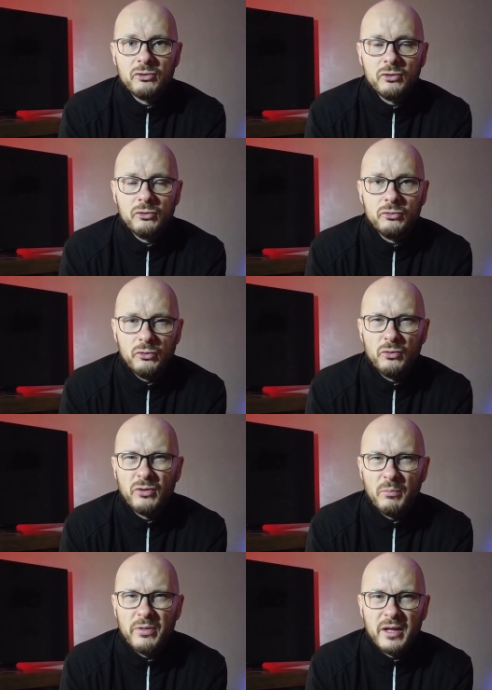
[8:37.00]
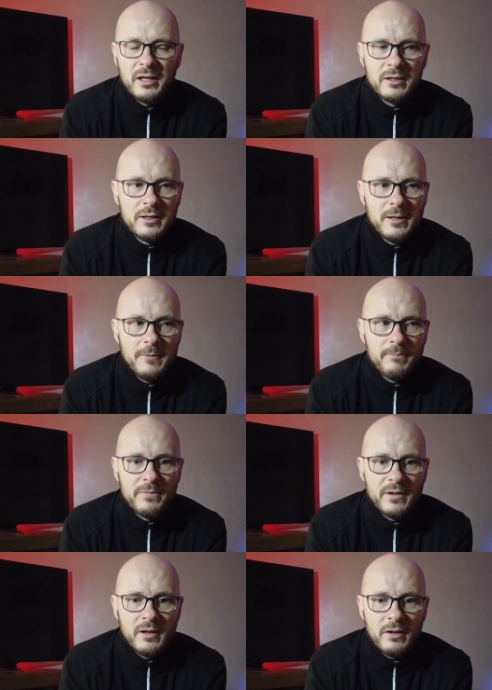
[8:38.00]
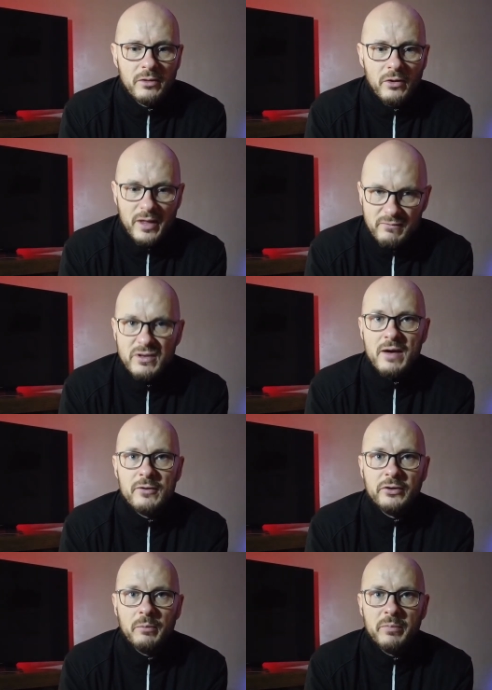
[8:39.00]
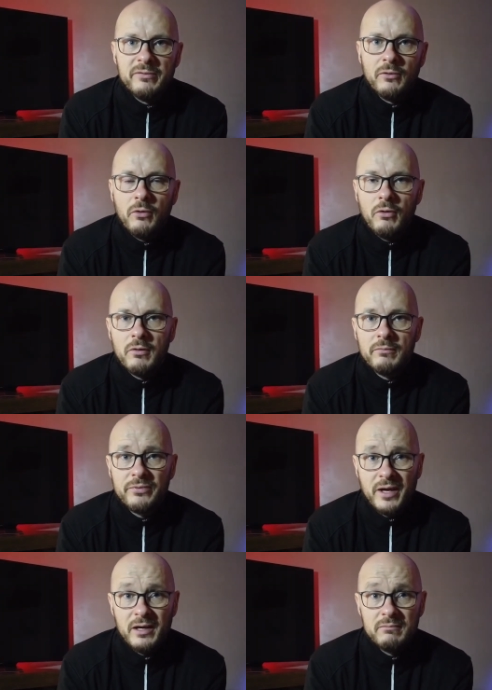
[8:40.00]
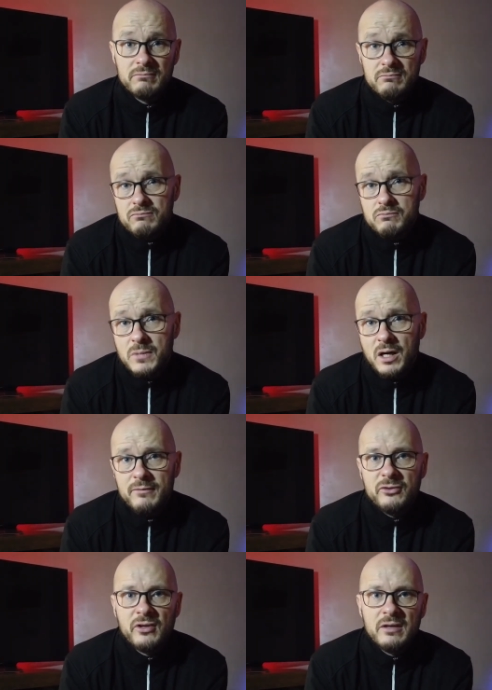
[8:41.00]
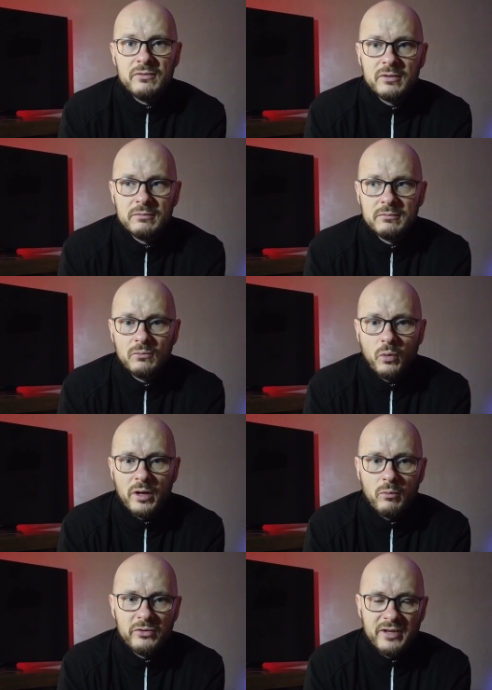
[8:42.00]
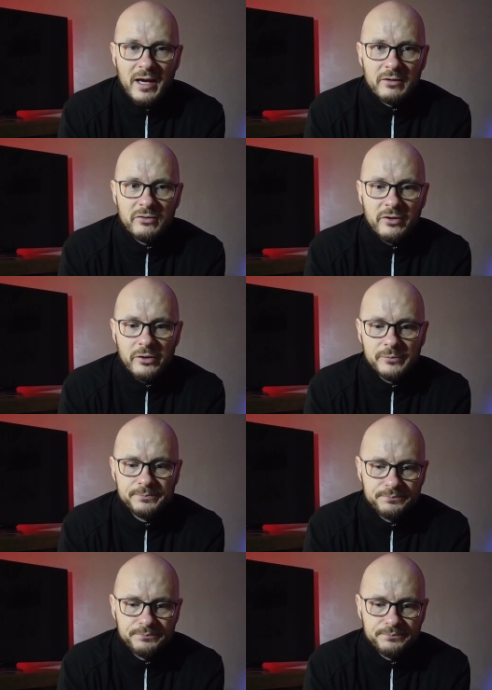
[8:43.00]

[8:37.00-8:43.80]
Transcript: to do something that they've never done before, then I've achieved what I was set out to do.